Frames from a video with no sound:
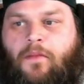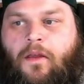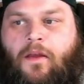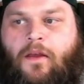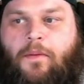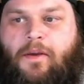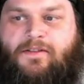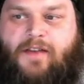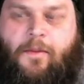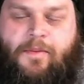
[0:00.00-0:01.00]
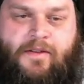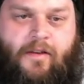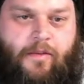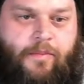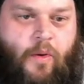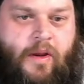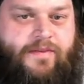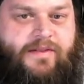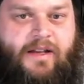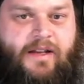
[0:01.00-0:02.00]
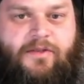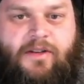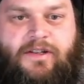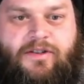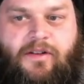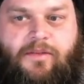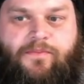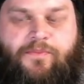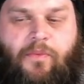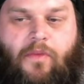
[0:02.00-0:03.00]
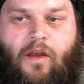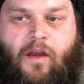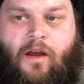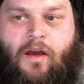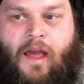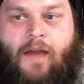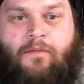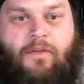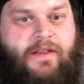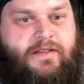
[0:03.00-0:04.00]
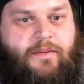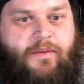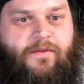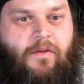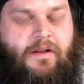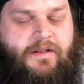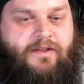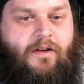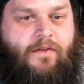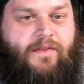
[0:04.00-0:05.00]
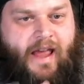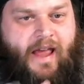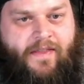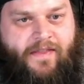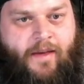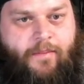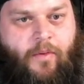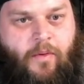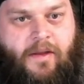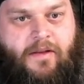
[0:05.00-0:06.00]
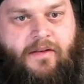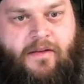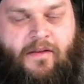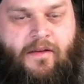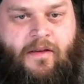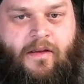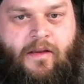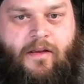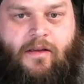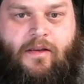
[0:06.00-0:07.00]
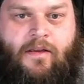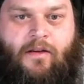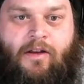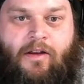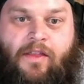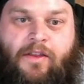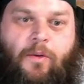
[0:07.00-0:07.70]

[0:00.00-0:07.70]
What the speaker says: Because up until the point of saturation, everything's going to be fully dissolved. And at that point, or anything you add